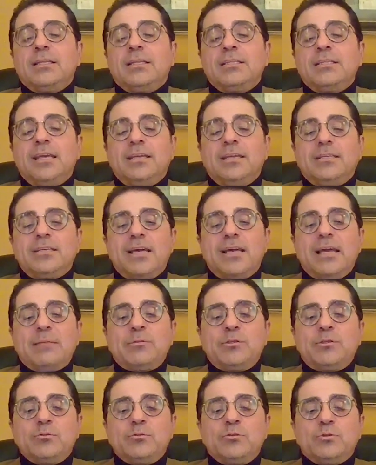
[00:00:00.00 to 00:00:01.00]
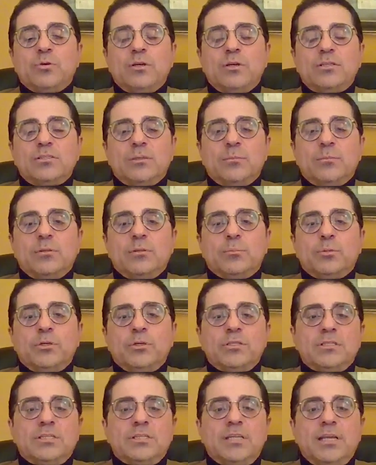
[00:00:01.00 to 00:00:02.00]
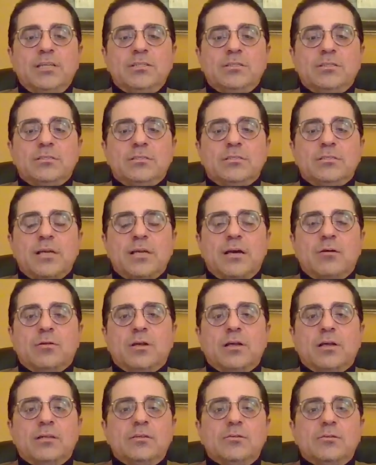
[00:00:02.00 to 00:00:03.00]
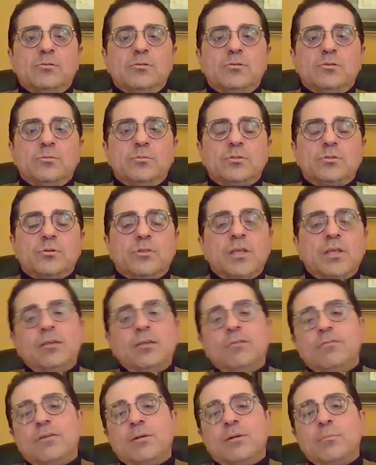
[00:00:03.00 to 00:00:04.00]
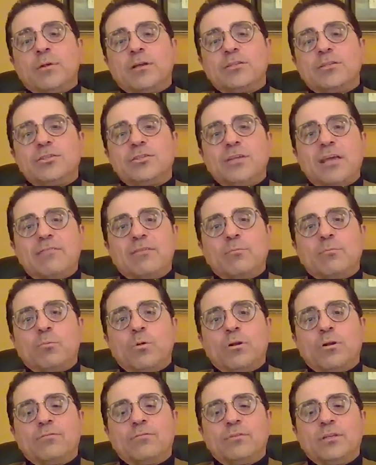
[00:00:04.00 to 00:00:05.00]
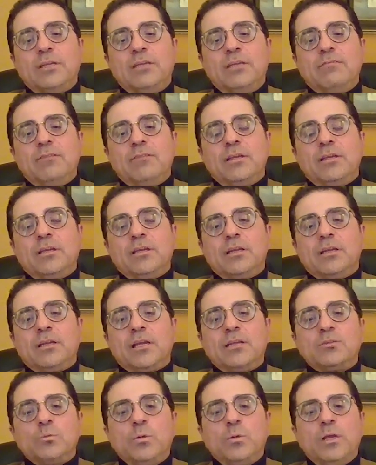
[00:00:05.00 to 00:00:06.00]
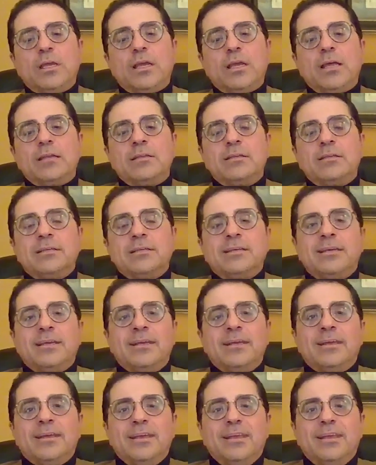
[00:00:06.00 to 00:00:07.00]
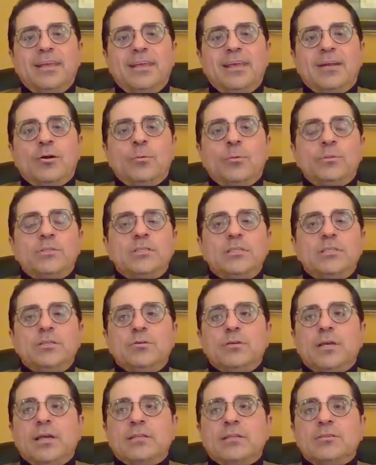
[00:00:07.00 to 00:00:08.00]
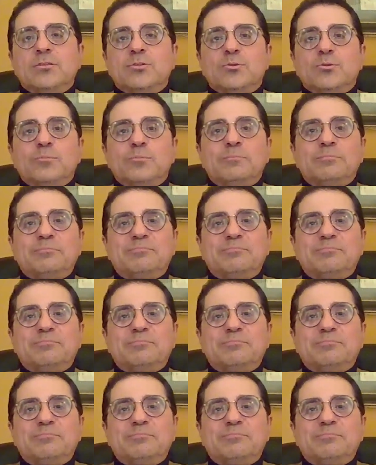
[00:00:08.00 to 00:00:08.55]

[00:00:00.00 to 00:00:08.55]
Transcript: take time to enjoy some of the presentations out on YouTube. So thank you very much. Have a wonderful evening and a nice weekend and hope to see you again soon.